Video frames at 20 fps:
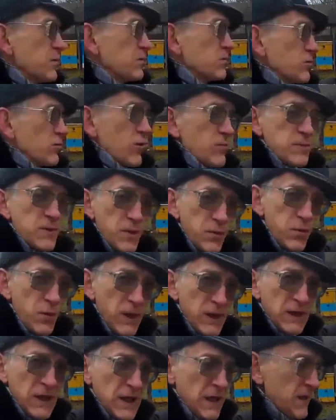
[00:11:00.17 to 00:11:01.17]
drops of
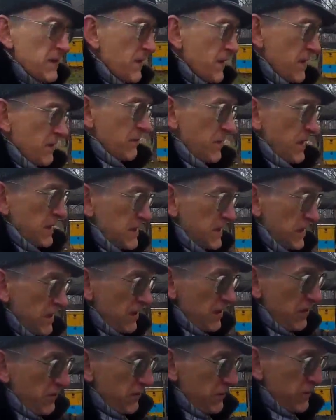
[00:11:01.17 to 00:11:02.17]
water. But
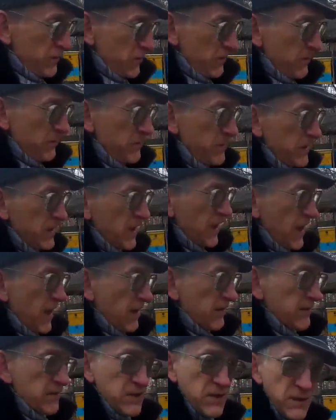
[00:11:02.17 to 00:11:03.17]
if
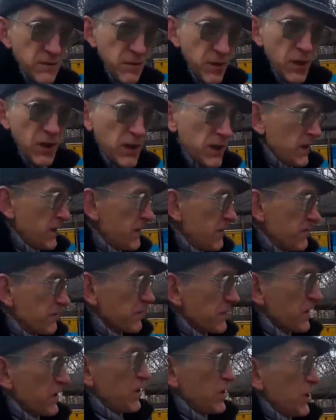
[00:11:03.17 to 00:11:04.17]
beehive is smaller,
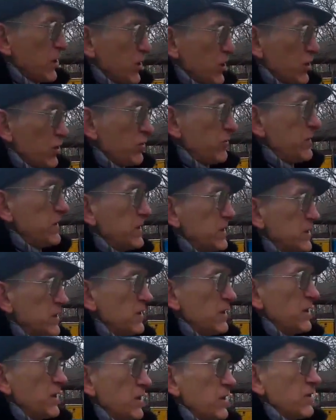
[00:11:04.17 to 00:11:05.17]
humidity
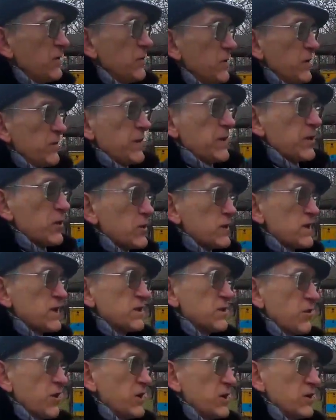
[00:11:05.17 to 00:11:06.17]
will be
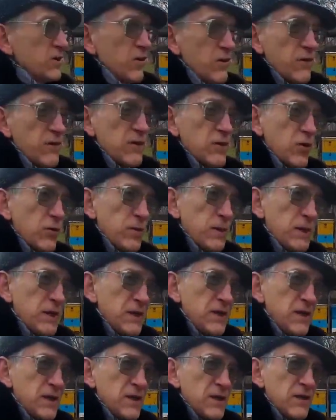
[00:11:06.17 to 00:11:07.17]
concentrated on the top
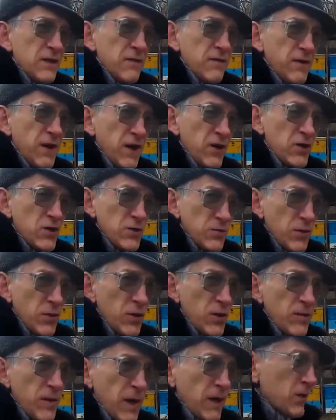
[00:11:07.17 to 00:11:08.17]
in a very small
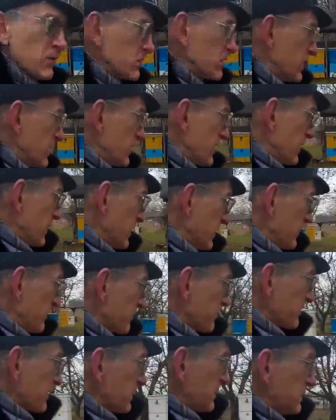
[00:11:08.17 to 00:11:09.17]
amount.
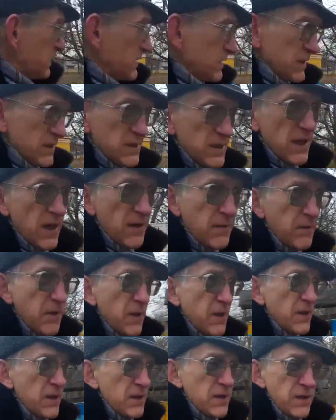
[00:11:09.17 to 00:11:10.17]
In some
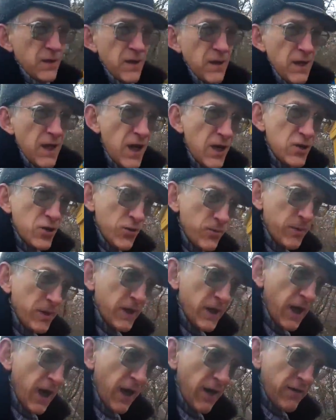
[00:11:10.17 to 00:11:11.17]
larger
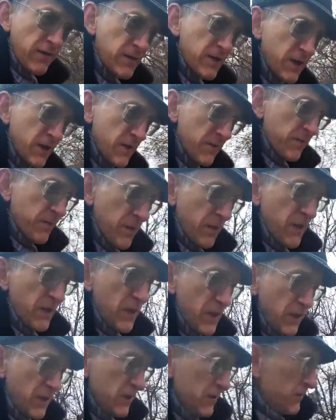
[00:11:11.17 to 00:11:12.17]
beehives,
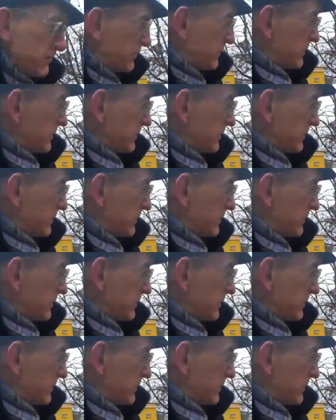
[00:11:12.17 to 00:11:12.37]
if